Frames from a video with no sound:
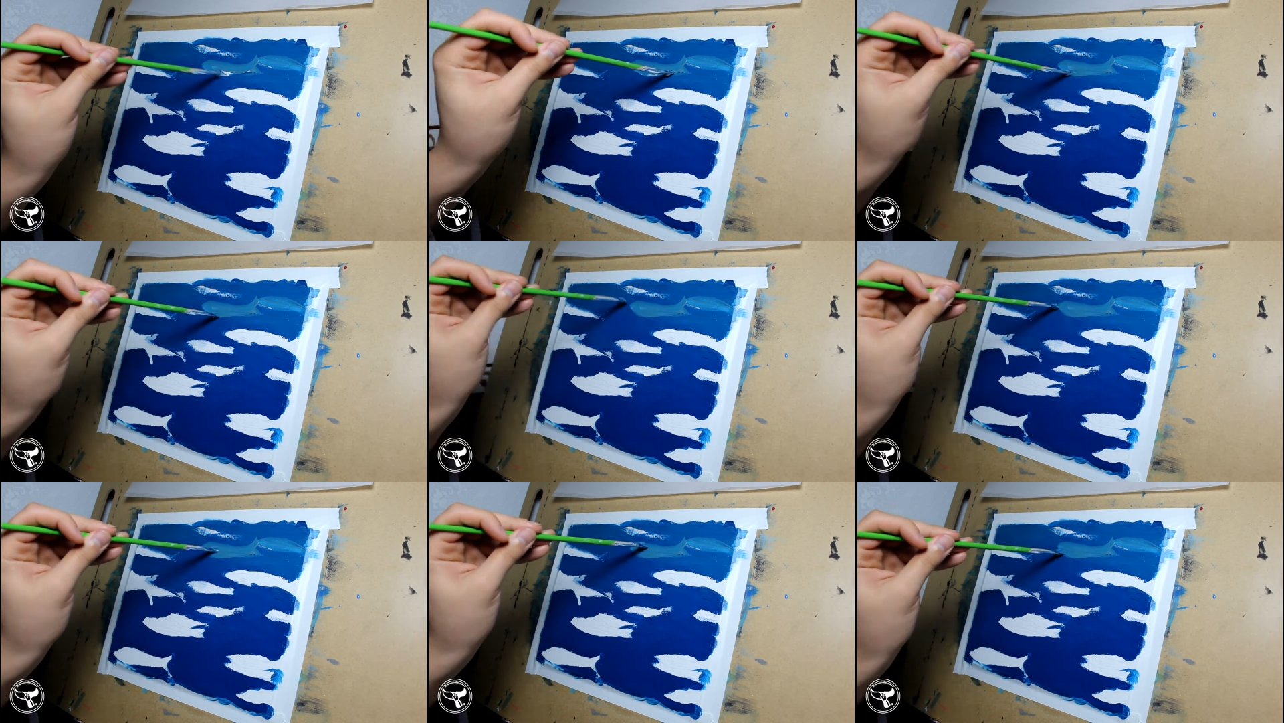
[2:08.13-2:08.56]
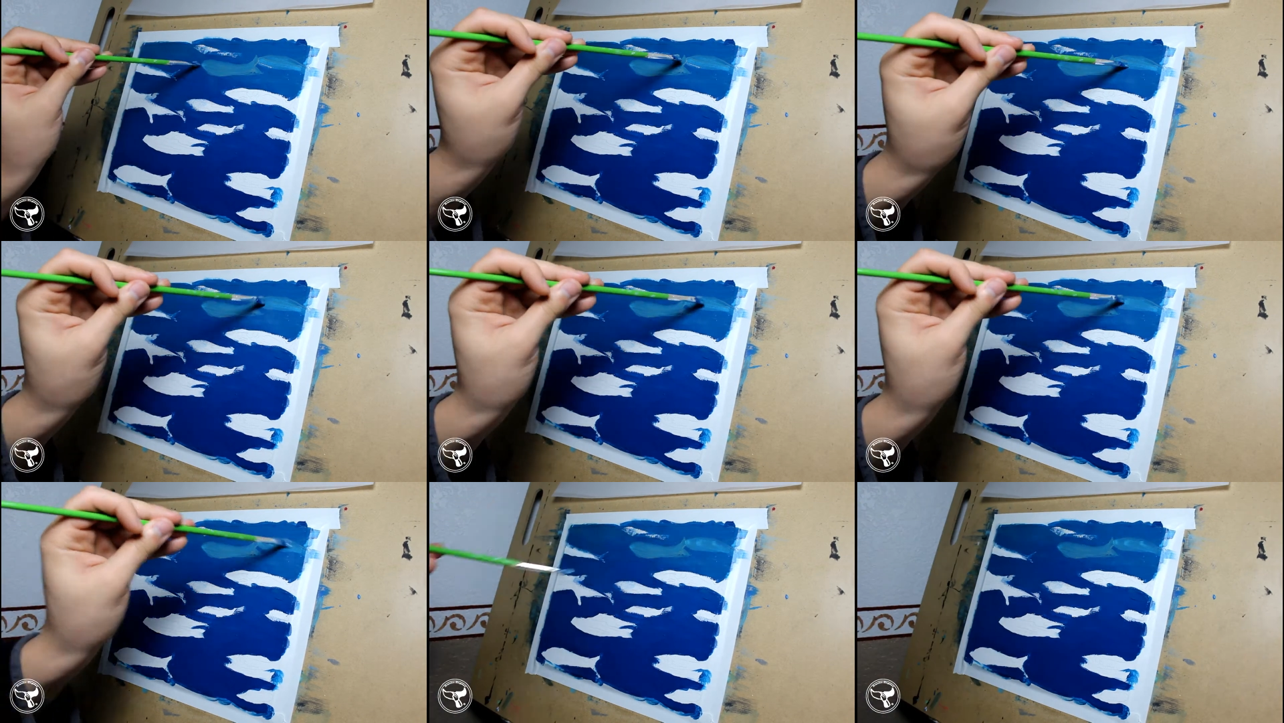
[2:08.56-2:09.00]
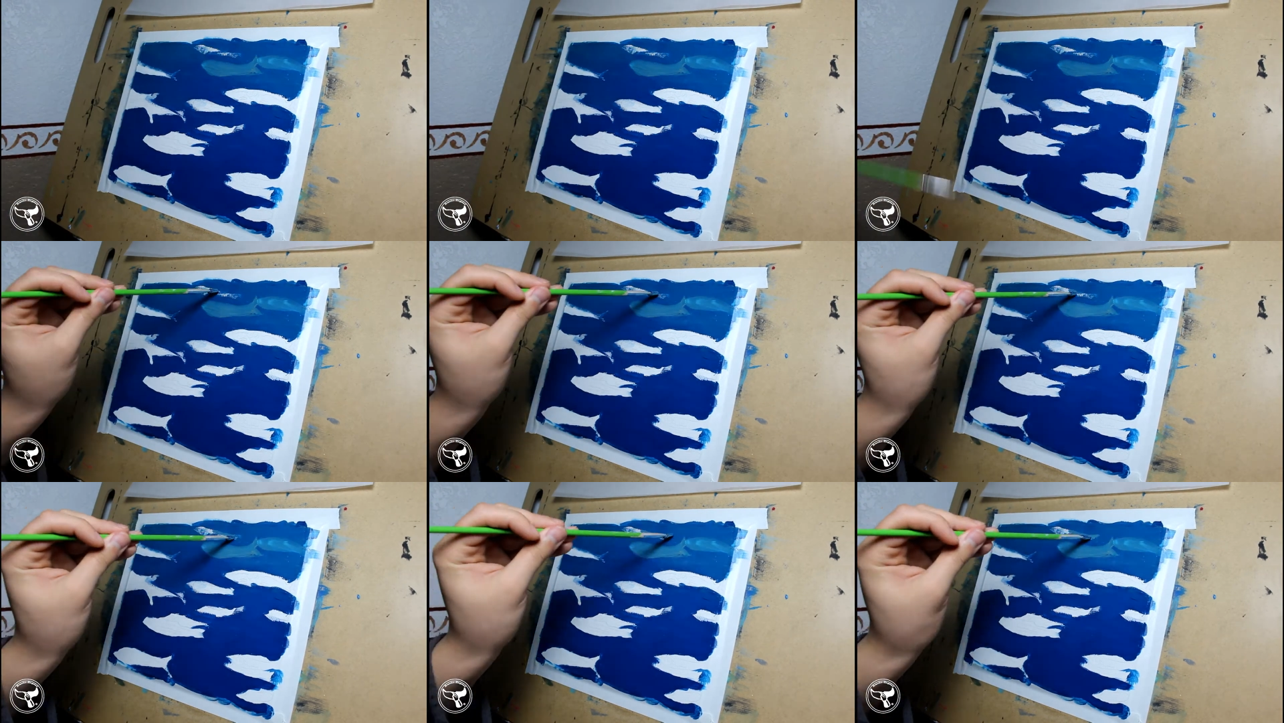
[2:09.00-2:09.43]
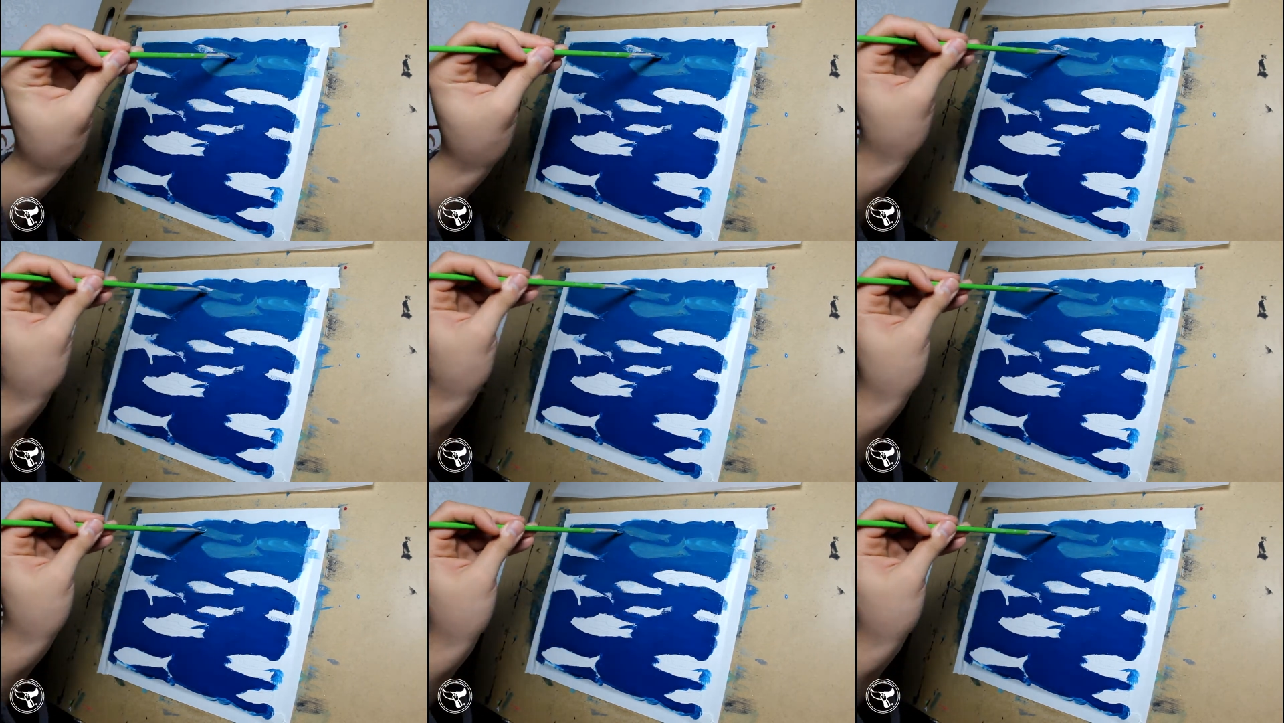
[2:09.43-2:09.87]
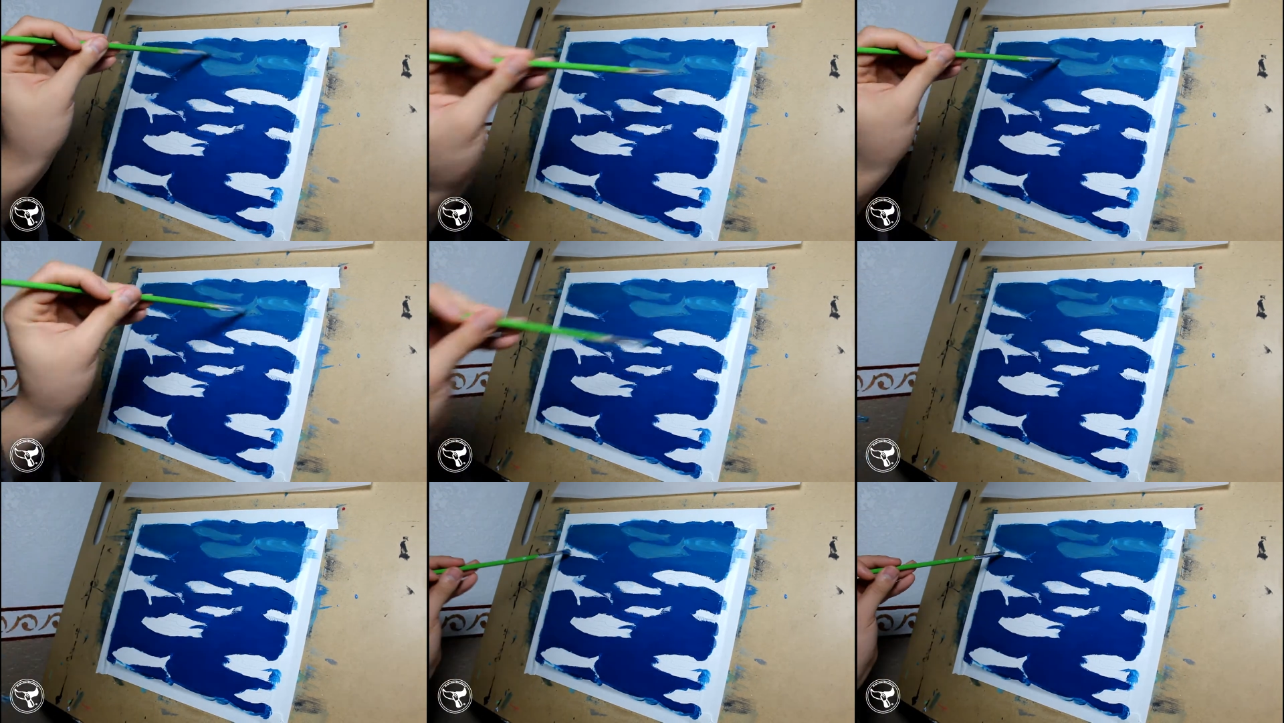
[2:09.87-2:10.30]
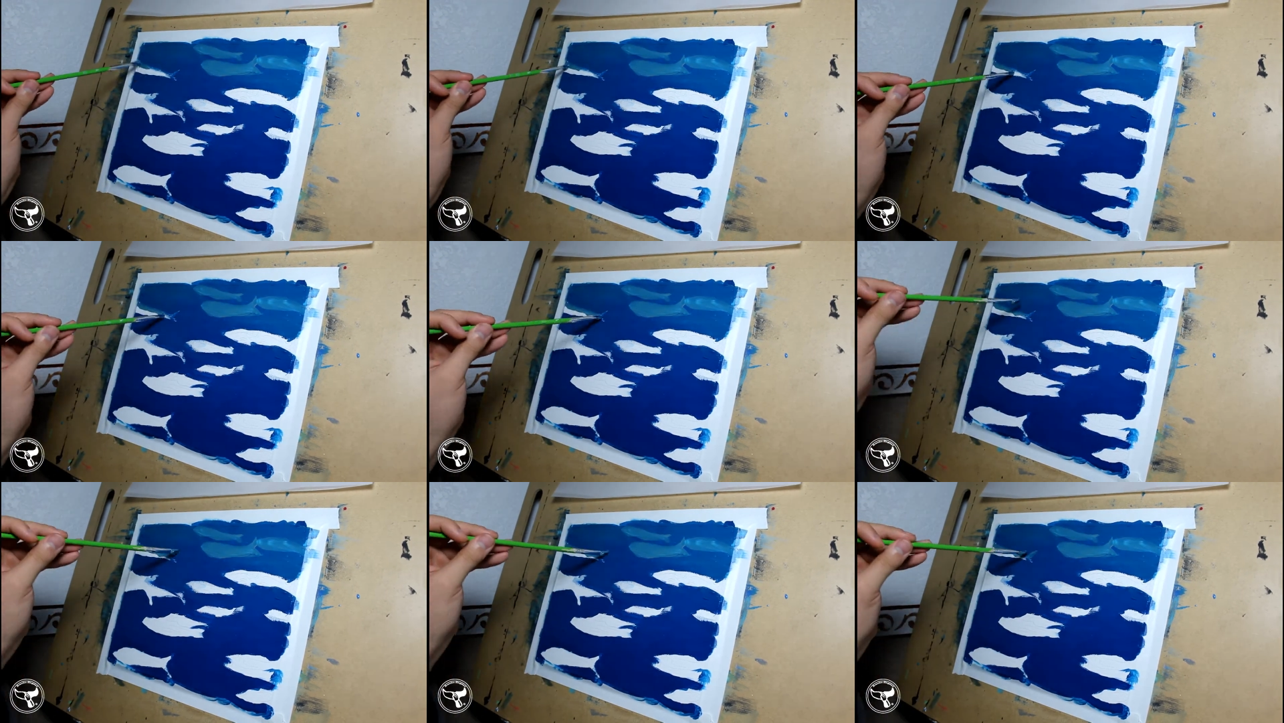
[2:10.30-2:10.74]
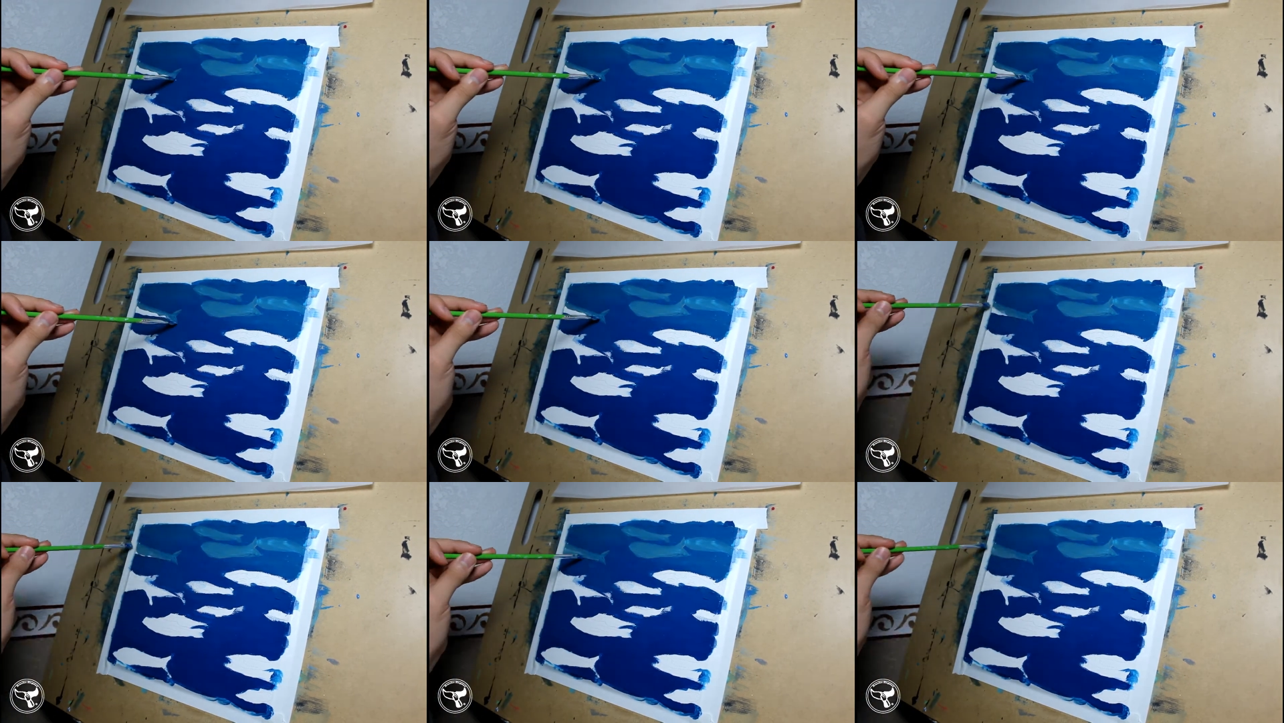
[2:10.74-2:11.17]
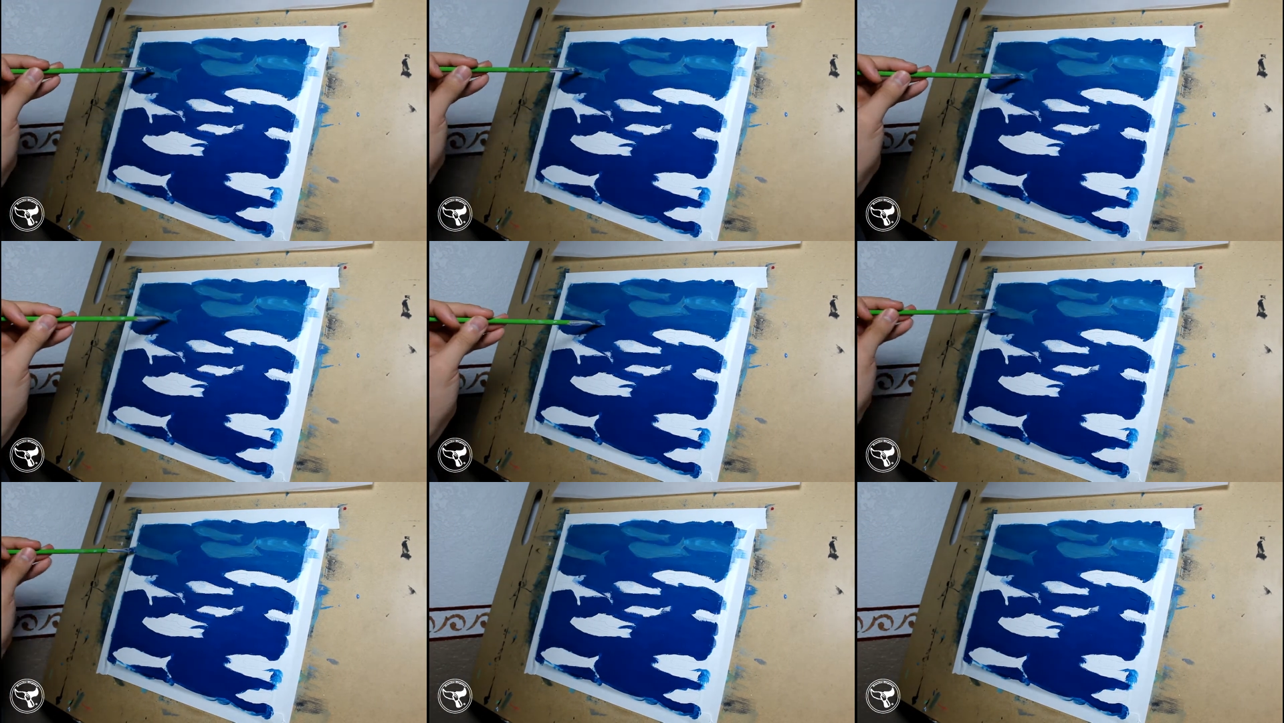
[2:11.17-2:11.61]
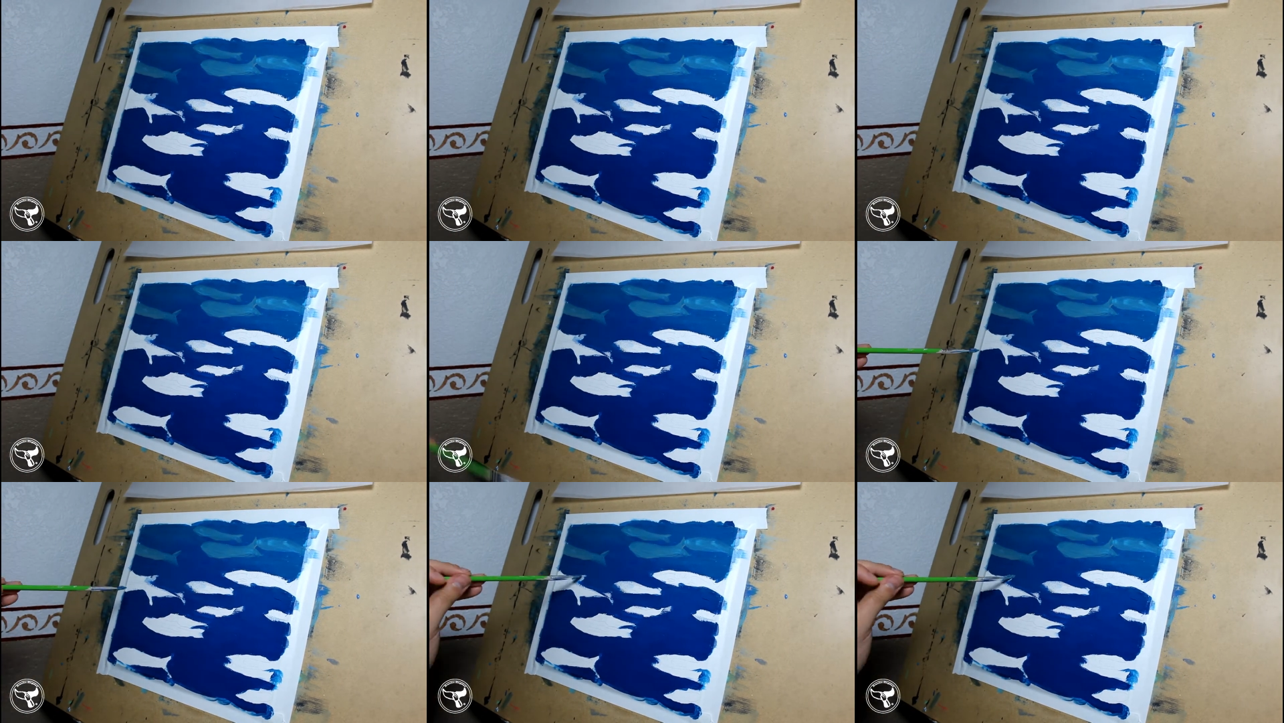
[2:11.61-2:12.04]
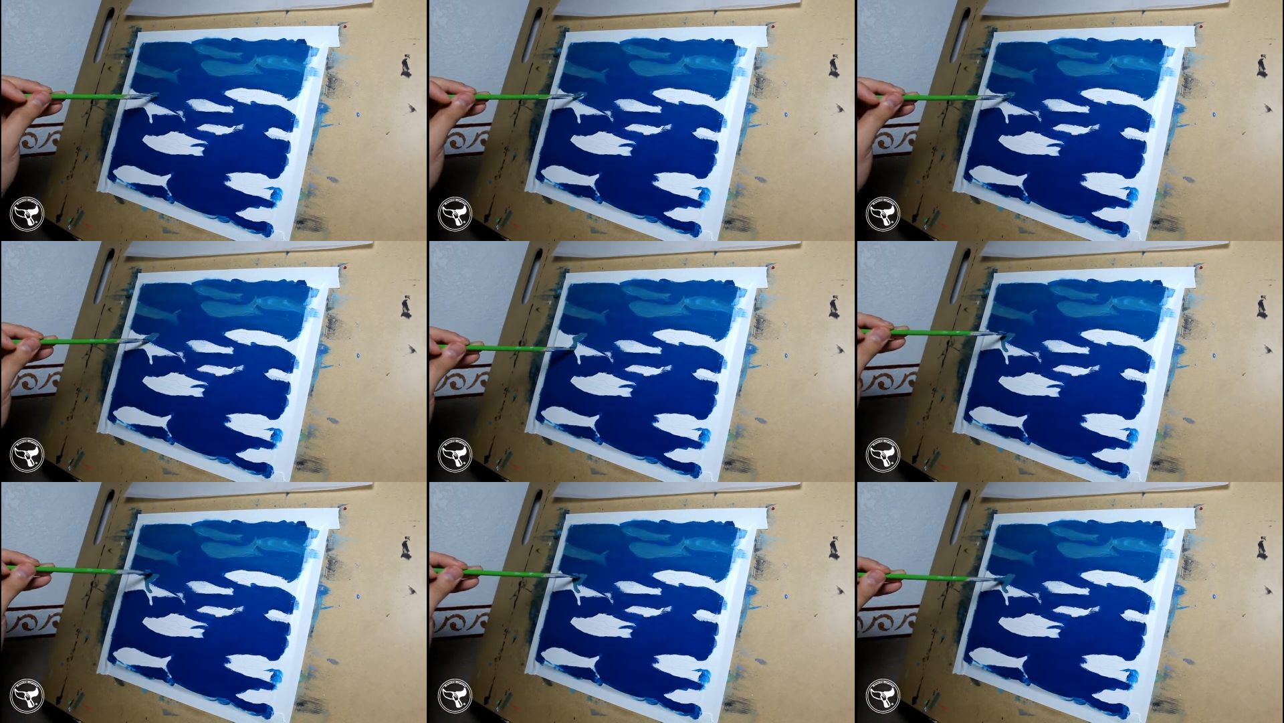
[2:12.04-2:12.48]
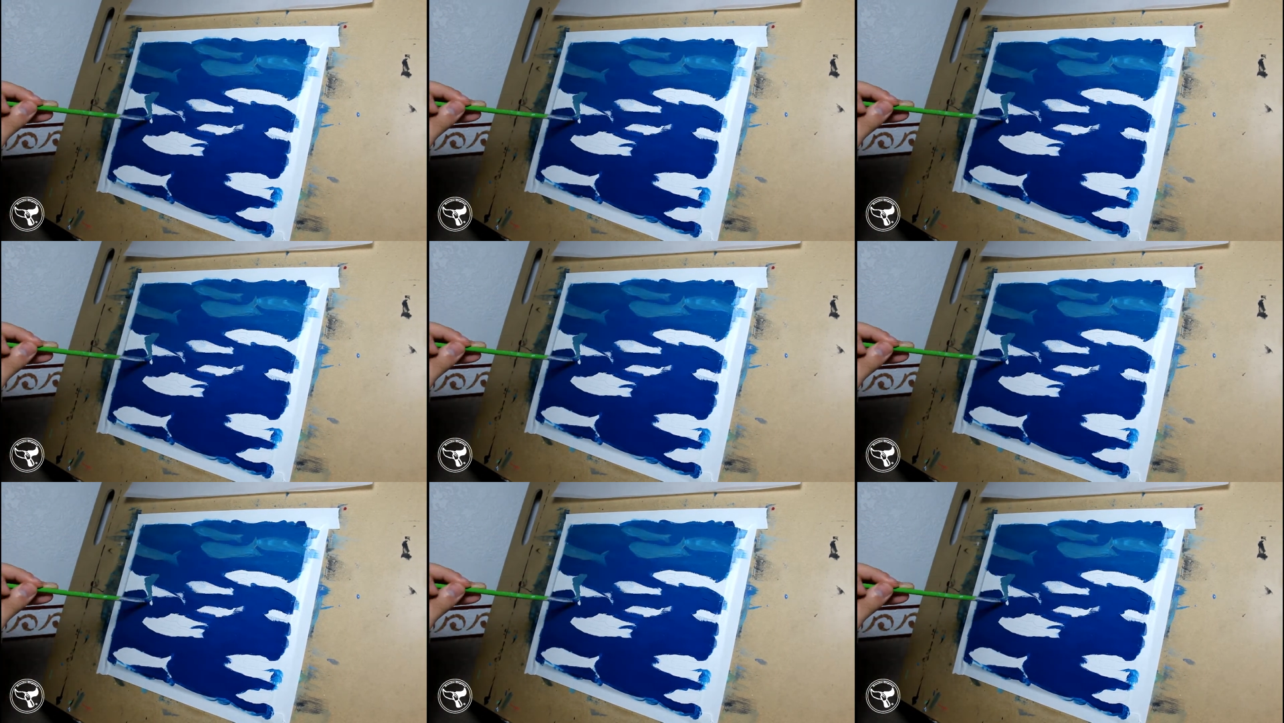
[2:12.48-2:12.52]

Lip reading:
[unreadable: no face in view]